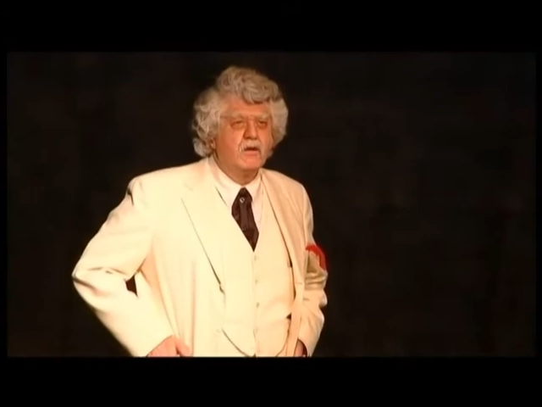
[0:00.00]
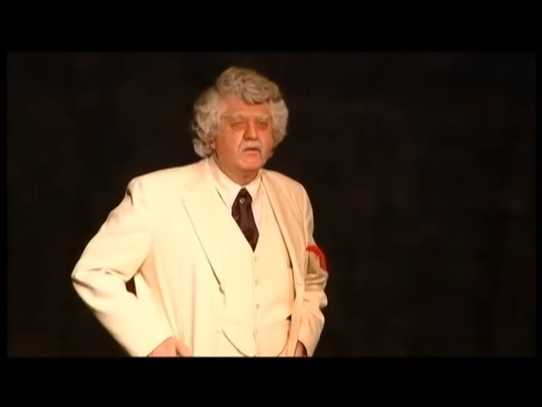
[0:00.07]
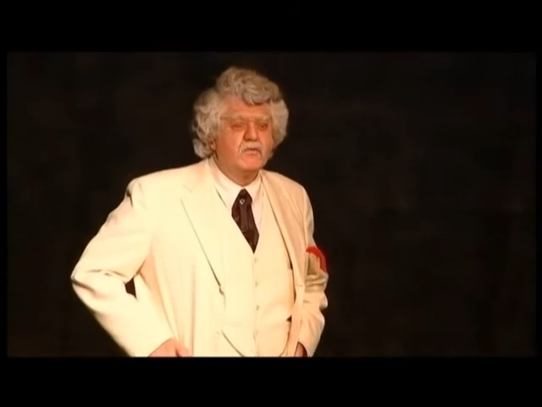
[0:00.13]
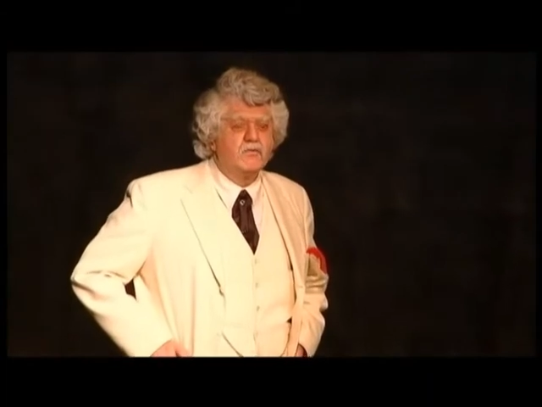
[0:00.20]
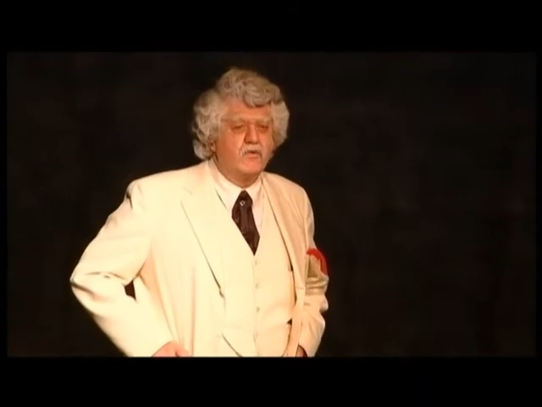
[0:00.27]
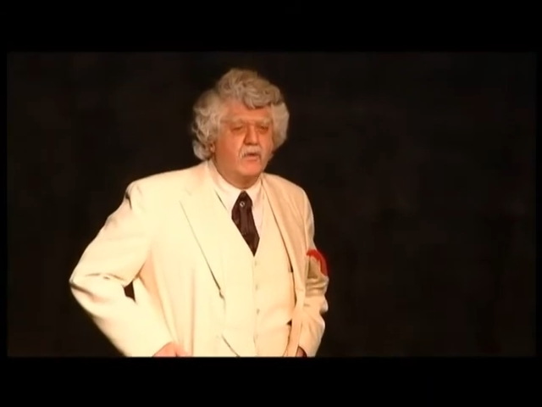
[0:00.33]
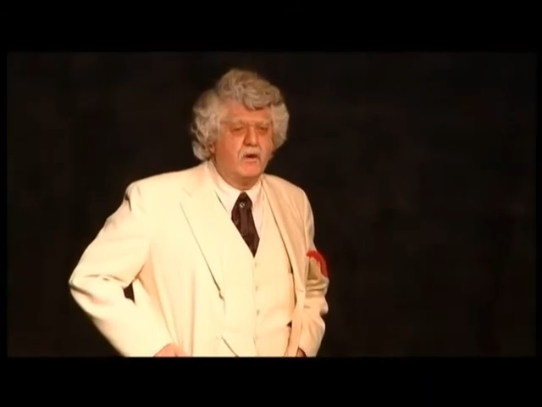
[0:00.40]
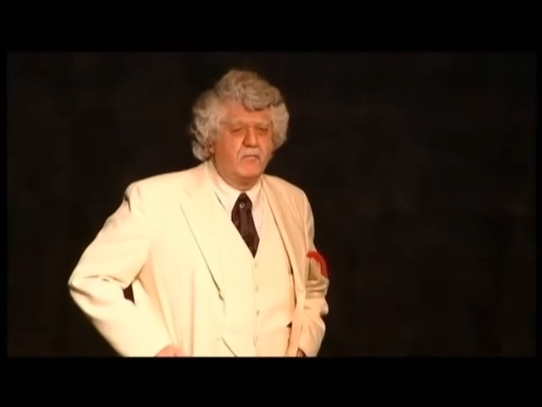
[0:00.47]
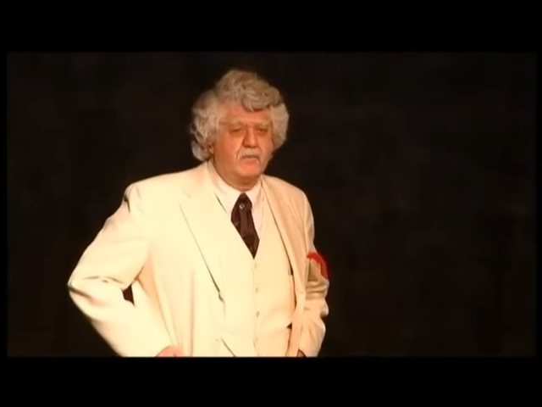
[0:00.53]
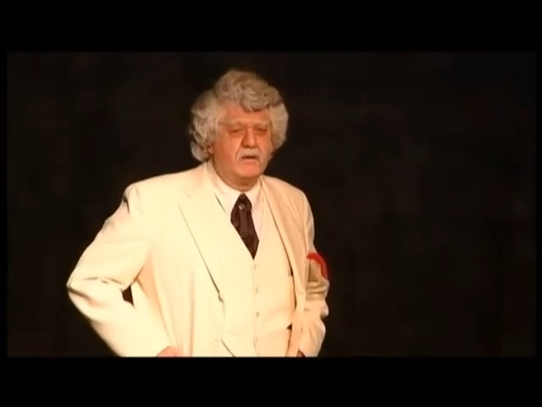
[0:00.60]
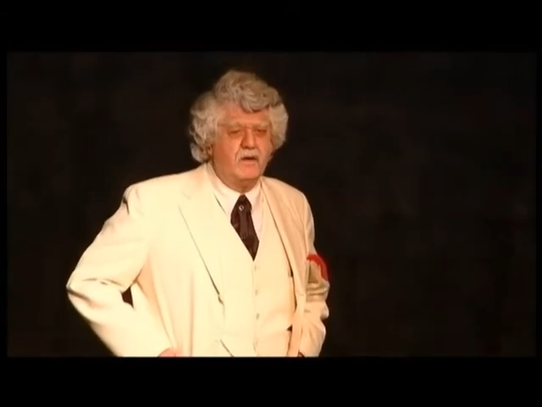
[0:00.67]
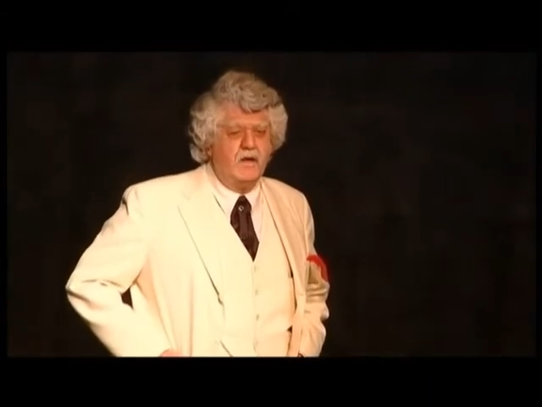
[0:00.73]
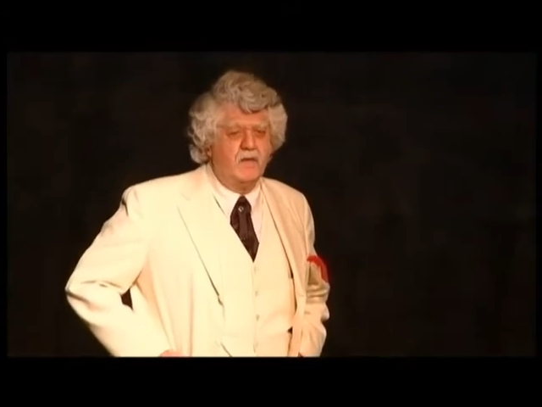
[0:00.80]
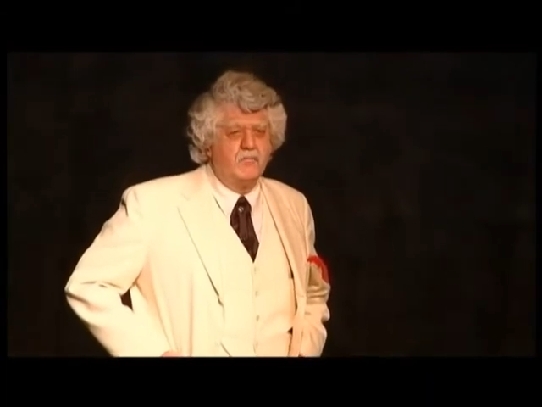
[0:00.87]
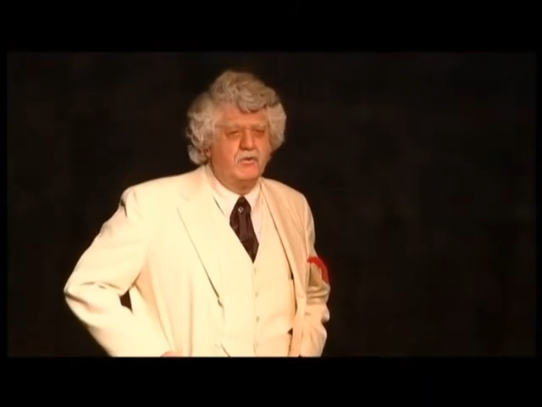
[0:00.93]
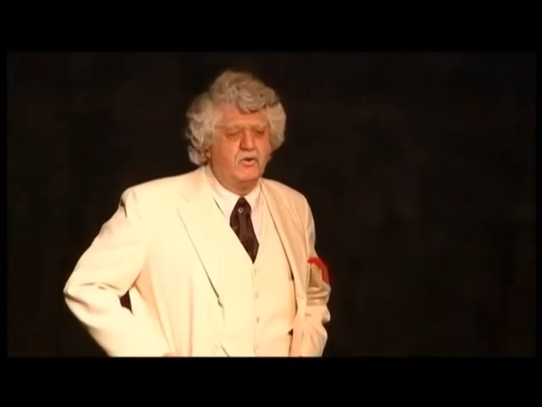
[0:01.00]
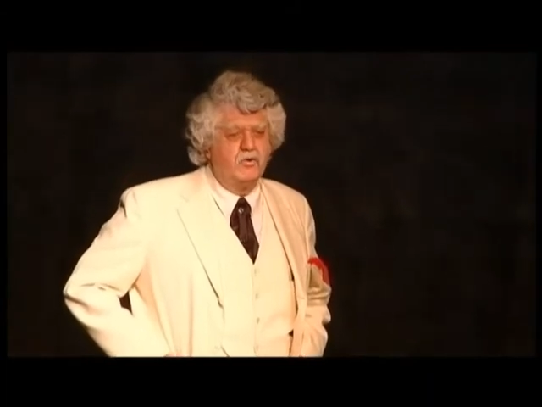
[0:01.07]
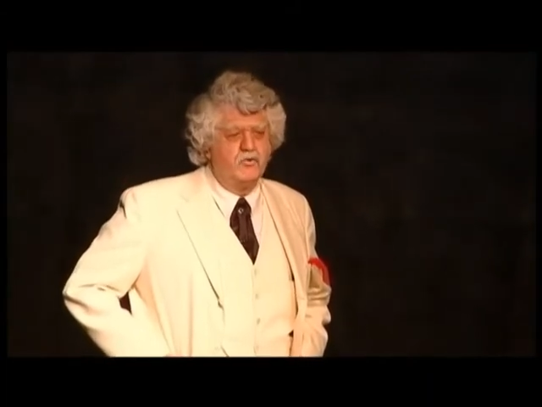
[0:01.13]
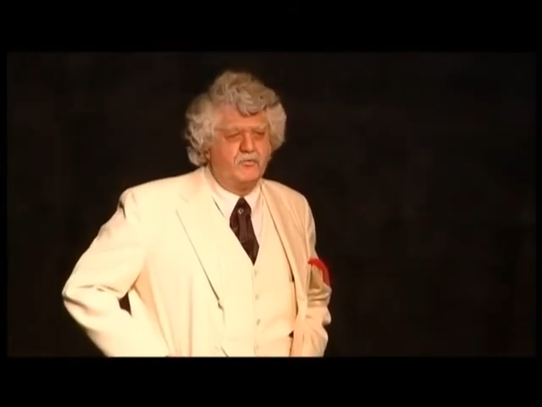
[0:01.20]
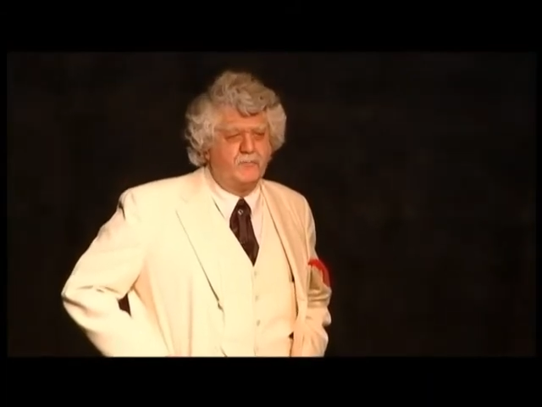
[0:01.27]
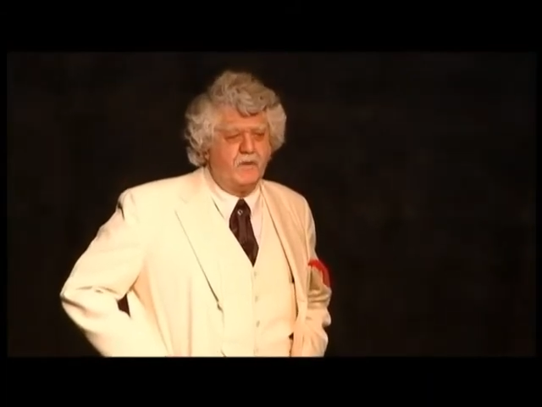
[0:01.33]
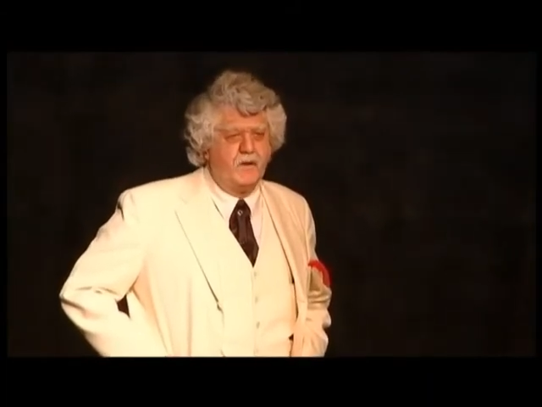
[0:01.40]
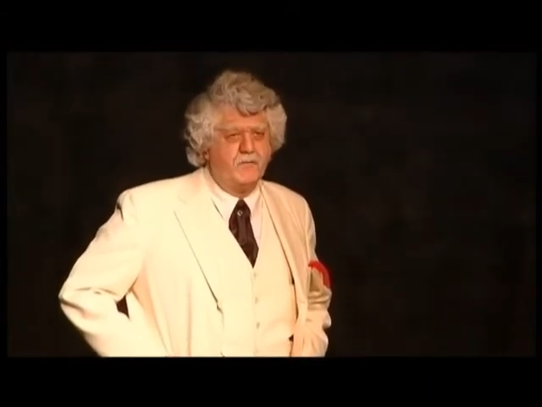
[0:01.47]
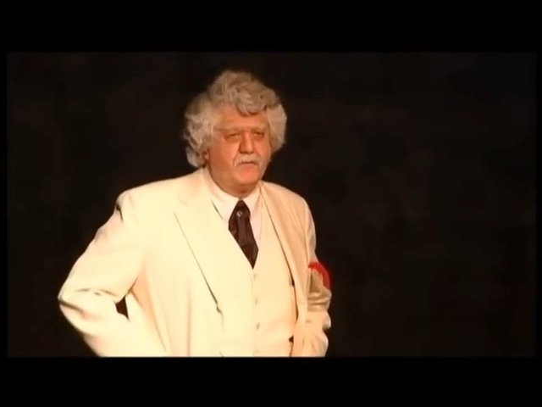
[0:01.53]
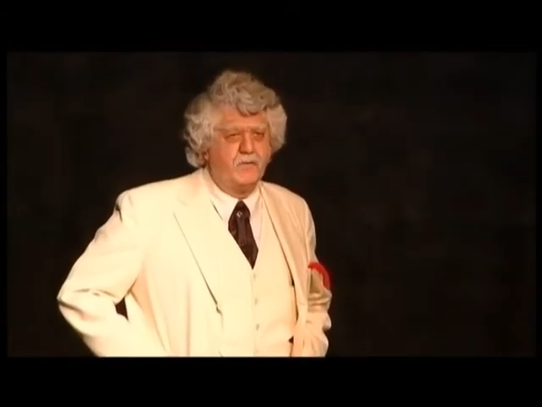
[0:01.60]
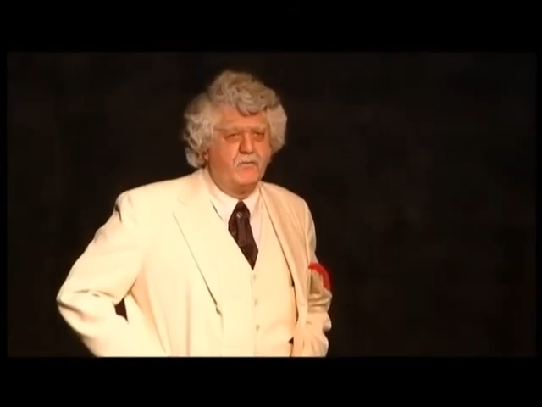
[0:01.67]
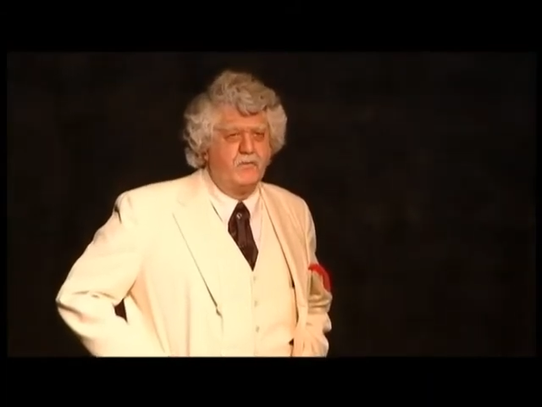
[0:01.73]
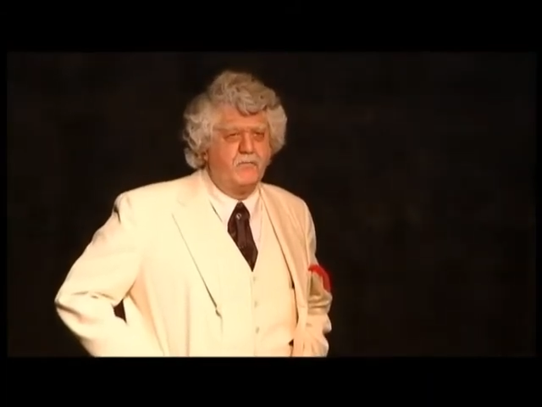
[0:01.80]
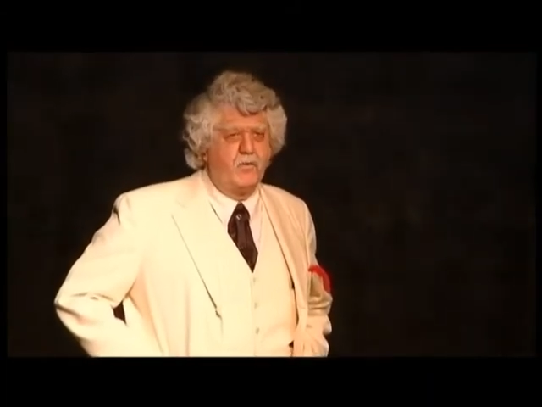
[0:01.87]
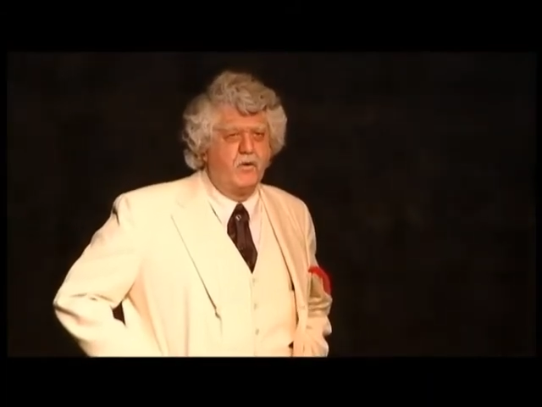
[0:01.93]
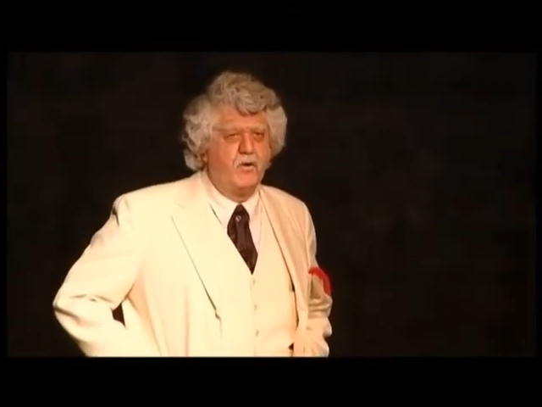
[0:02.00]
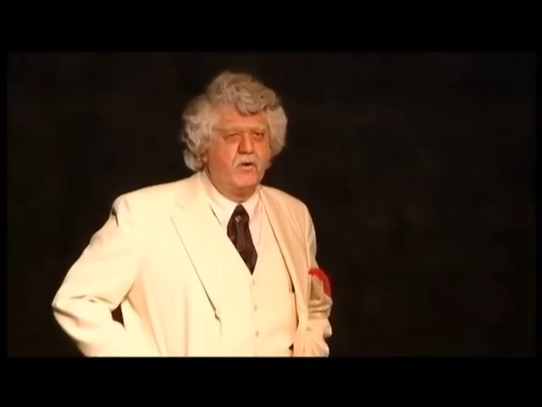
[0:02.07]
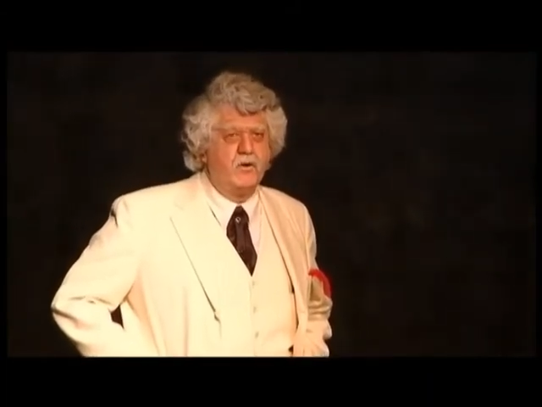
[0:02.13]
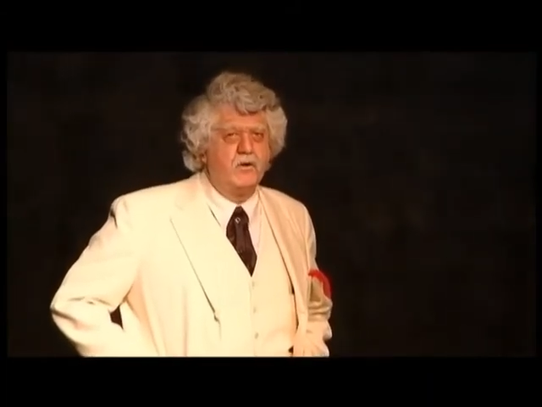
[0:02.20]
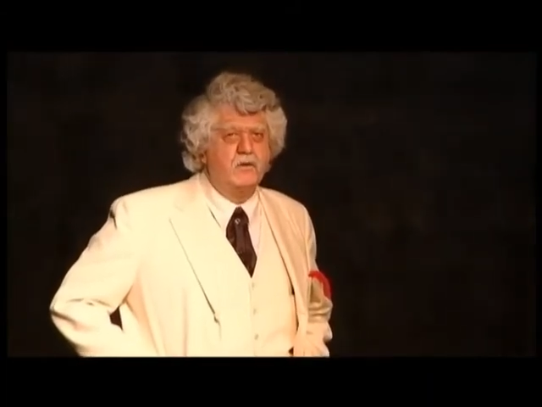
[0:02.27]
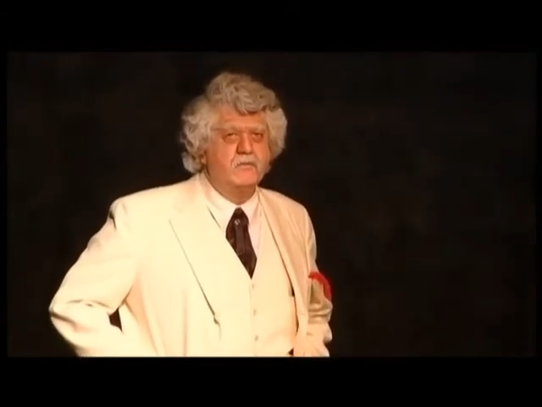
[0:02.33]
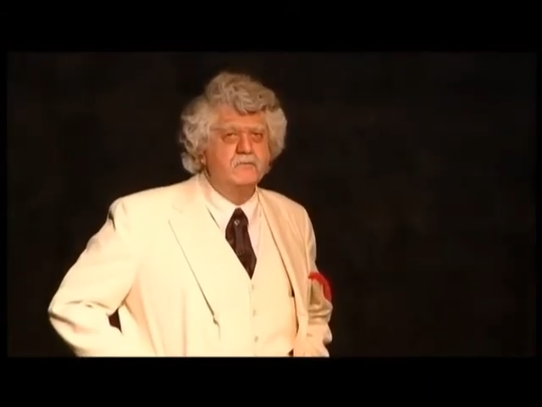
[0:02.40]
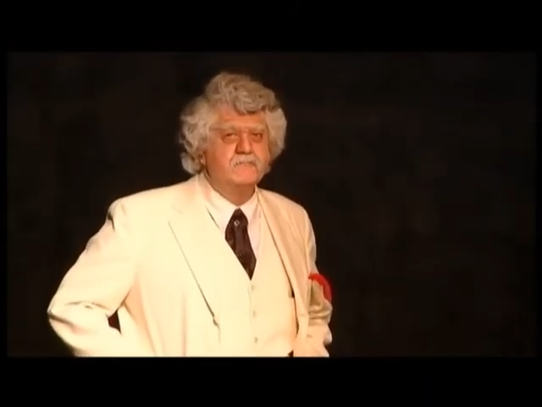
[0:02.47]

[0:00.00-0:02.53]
So I became a newspaper reporter.